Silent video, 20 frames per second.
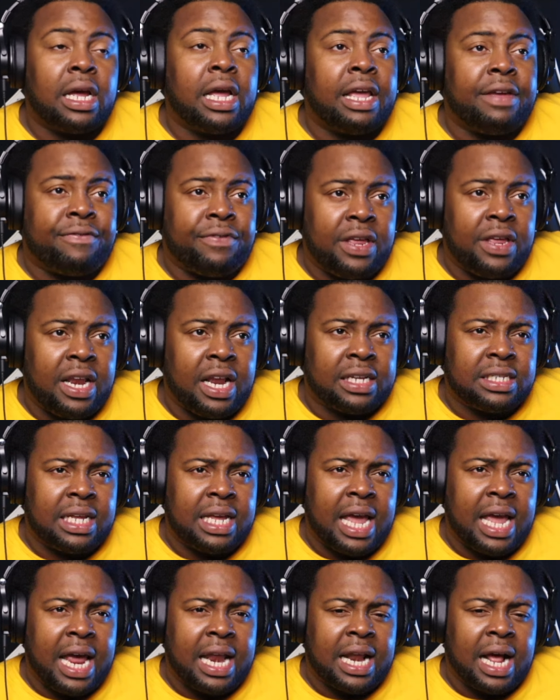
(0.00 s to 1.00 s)
if he doesn't
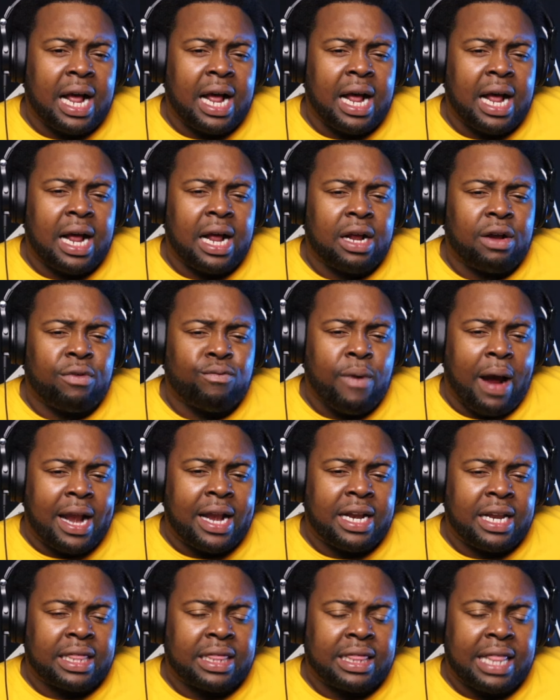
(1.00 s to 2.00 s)
get right at
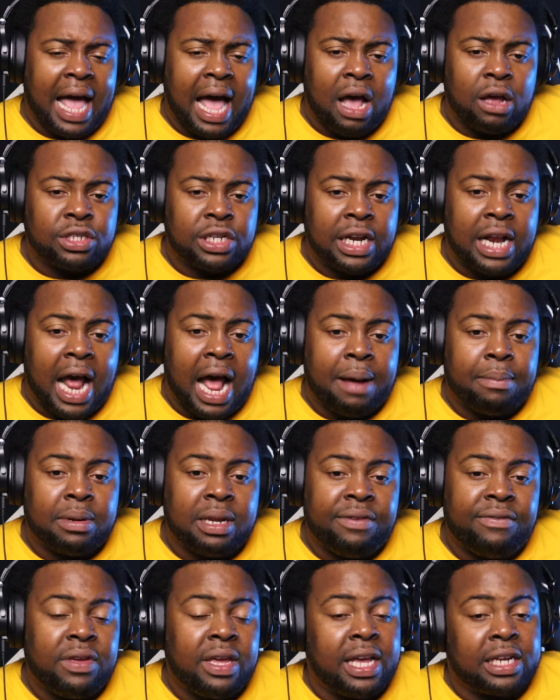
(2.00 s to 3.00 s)
1,000, I
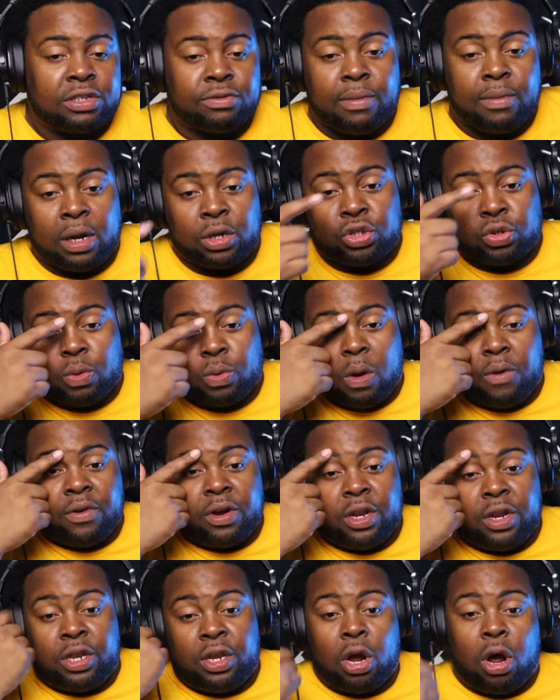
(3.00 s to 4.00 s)
believe he gets around
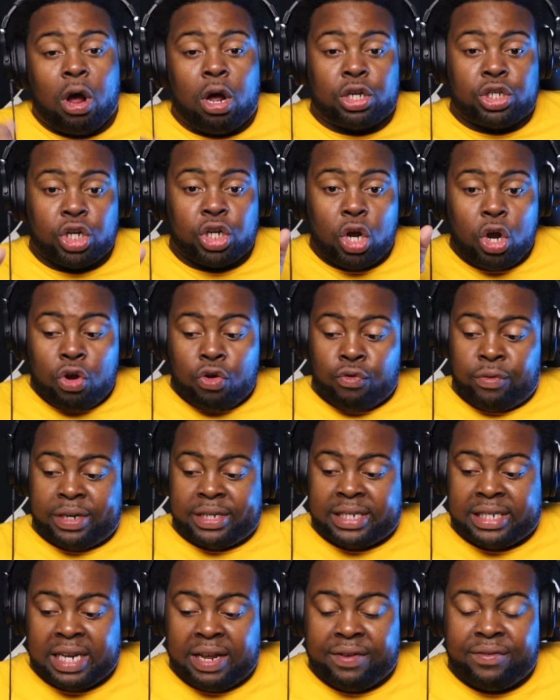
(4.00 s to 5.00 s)
1,200 yards
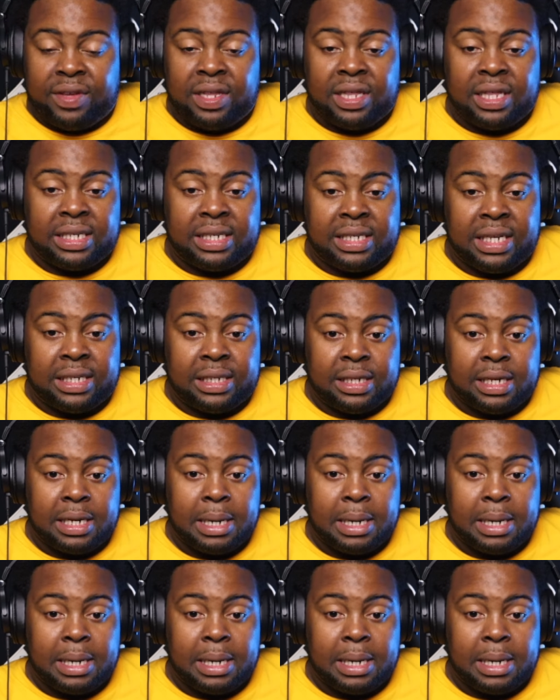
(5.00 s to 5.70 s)
receiving this season.